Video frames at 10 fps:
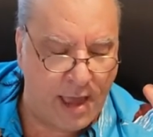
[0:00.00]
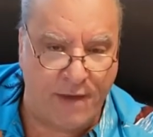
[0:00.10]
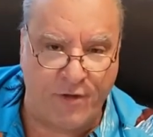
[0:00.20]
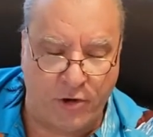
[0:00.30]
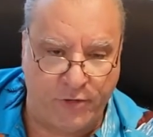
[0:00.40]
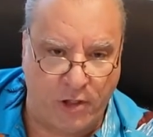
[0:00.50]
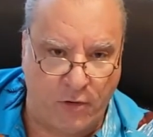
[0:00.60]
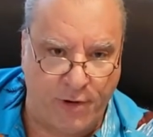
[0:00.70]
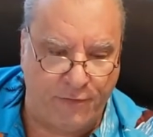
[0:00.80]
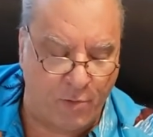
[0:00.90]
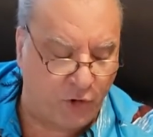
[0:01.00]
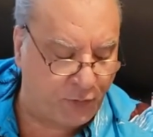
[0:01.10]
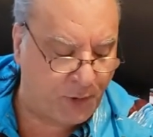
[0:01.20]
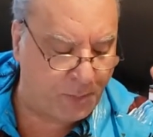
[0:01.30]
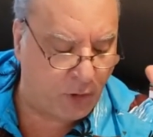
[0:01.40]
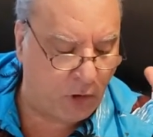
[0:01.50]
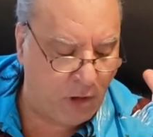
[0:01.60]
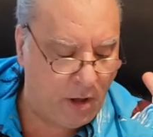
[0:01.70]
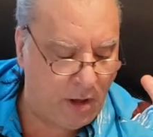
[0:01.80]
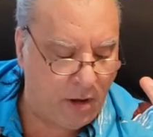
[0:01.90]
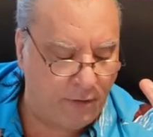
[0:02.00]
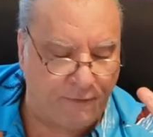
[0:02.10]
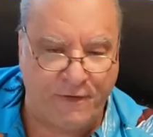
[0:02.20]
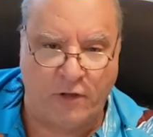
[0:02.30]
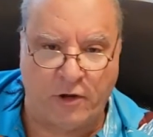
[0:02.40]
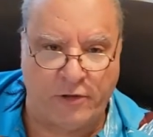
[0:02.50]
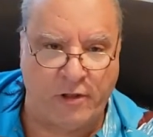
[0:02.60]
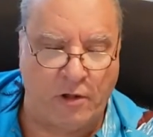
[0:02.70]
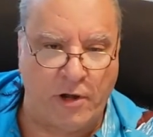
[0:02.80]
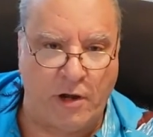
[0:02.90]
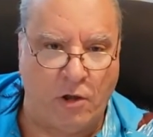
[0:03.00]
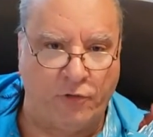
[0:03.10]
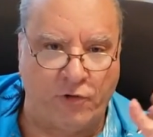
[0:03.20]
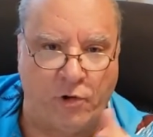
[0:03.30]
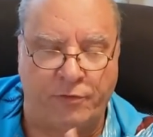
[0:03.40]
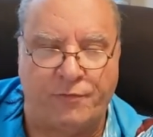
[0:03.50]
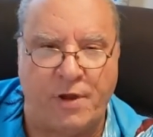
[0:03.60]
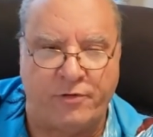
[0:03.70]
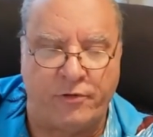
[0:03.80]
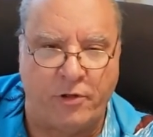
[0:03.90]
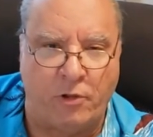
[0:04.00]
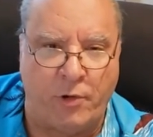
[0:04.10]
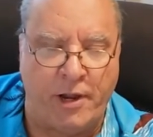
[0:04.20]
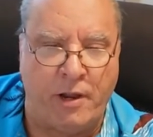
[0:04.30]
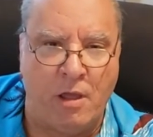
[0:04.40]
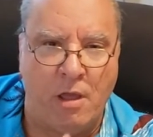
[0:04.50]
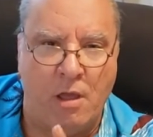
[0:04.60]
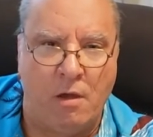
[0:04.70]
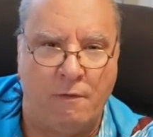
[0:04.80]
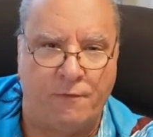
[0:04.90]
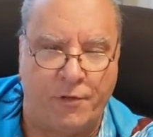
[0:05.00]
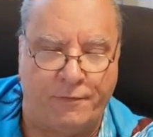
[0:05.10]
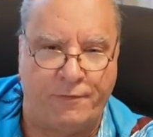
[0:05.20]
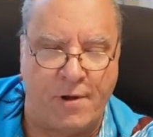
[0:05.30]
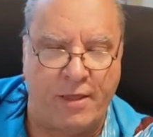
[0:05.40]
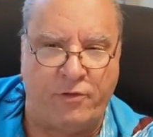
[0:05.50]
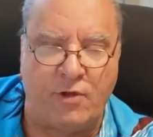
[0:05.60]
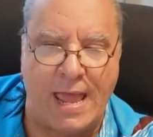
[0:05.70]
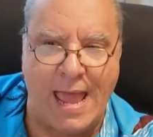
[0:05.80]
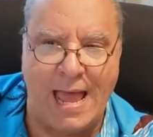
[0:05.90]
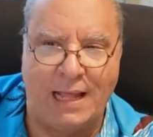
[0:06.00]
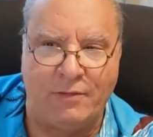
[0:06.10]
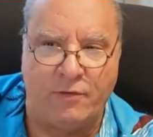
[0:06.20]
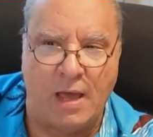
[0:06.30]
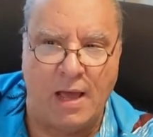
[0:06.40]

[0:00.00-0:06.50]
heavy artillery for most people, field artillery, also known as French artillery for the French, and